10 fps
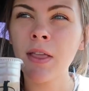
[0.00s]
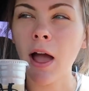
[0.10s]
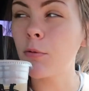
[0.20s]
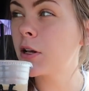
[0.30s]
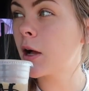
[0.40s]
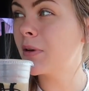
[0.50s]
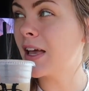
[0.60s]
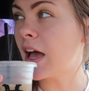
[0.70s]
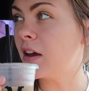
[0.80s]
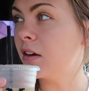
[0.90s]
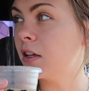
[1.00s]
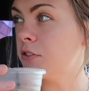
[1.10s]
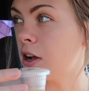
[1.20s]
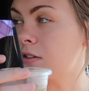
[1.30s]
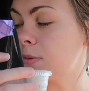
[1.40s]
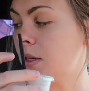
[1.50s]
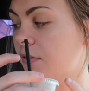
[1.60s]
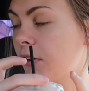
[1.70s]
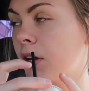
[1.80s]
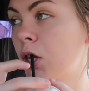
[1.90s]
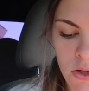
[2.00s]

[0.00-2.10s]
I would come again and try something different.